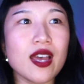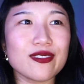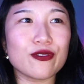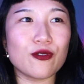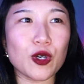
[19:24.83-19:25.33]
As
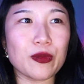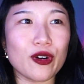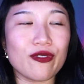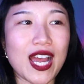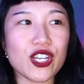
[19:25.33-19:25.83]
a
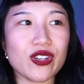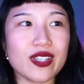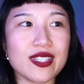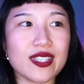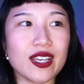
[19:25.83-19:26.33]
former fashion
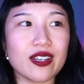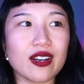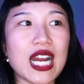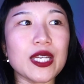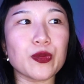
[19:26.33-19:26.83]

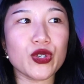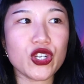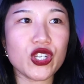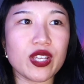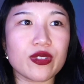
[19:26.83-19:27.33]
designer, I
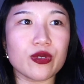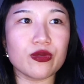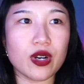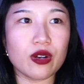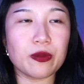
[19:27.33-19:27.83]
appreciate The
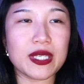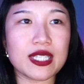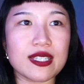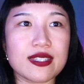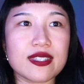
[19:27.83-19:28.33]
Row
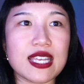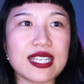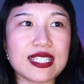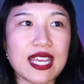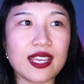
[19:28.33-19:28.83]
because
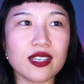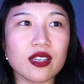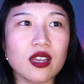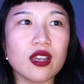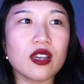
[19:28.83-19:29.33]
they take
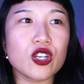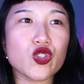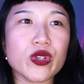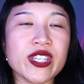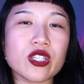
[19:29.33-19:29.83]

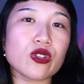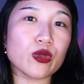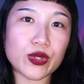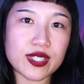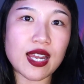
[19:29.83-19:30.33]

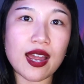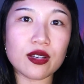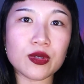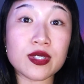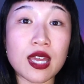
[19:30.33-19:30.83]
traditional
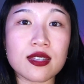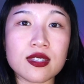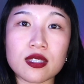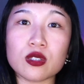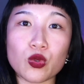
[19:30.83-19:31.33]
styles and
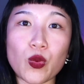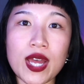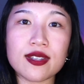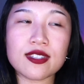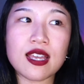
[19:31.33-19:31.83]

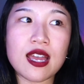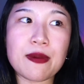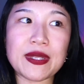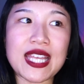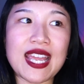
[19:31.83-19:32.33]
silhouettes,
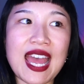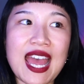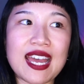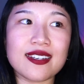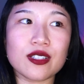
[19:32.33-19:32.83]
but they
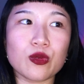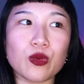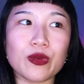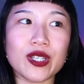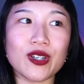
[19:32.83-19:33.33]
add
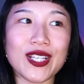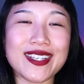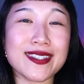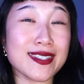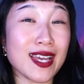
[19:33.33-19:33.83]
what we call
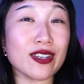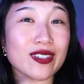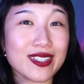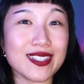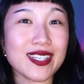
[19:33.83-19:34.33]
like
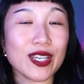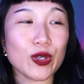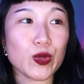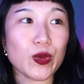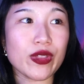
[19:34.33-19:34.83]
designer
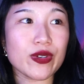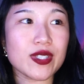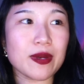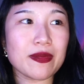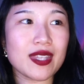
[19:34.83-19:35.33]
details, where there's
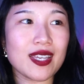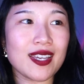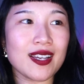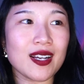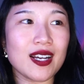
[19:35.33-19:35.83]
something